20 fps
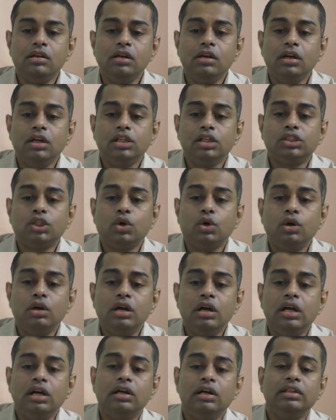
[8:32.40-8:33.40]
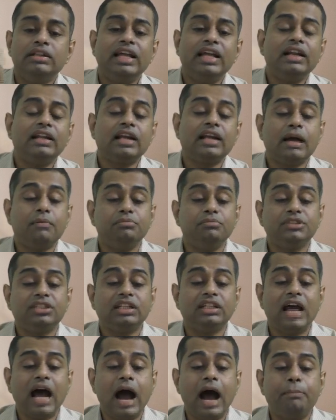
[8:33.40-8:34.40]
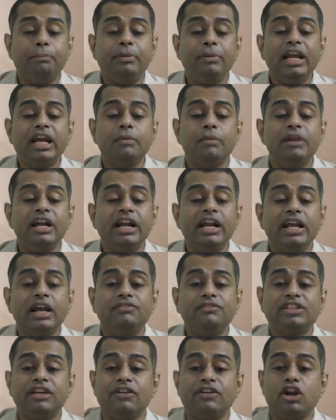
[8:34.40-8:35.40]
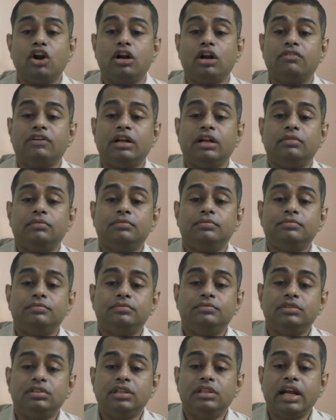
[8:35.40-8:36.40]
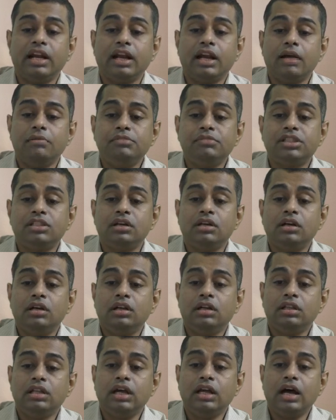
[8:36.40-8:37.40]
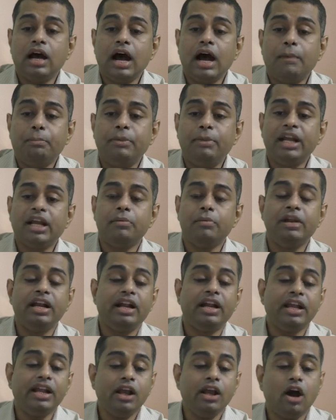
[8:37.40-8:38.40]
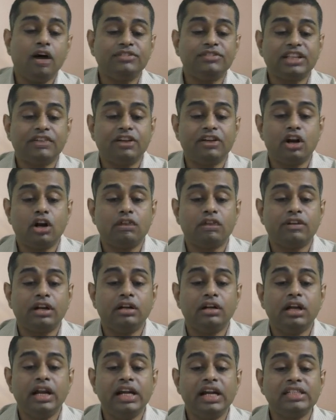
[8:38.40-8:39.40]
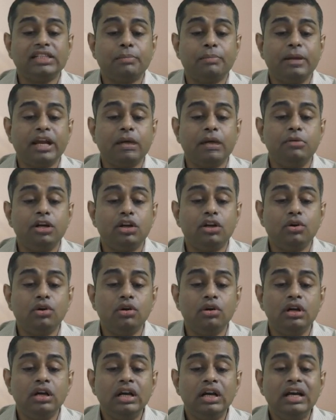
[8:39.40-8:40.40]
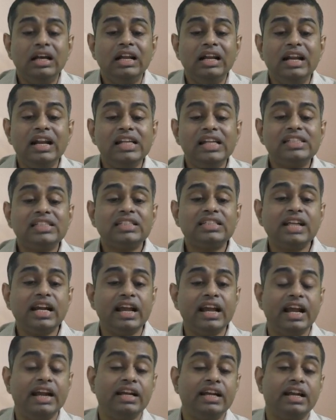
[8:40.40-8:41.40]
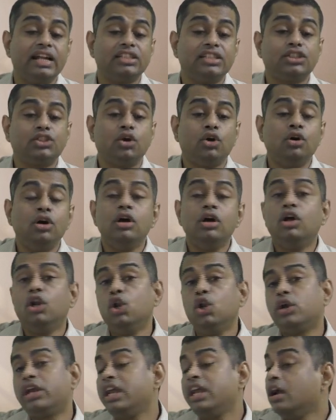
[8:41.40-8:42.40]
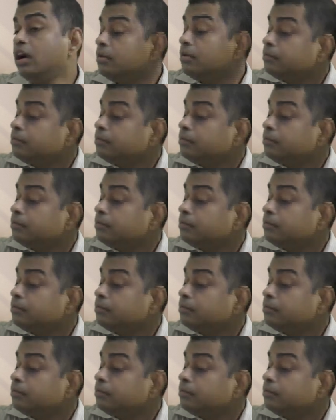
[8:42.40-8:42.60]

So then comes the applicability of 701. Then comes the applicability of 701. It is applicable to listed entities. So look here,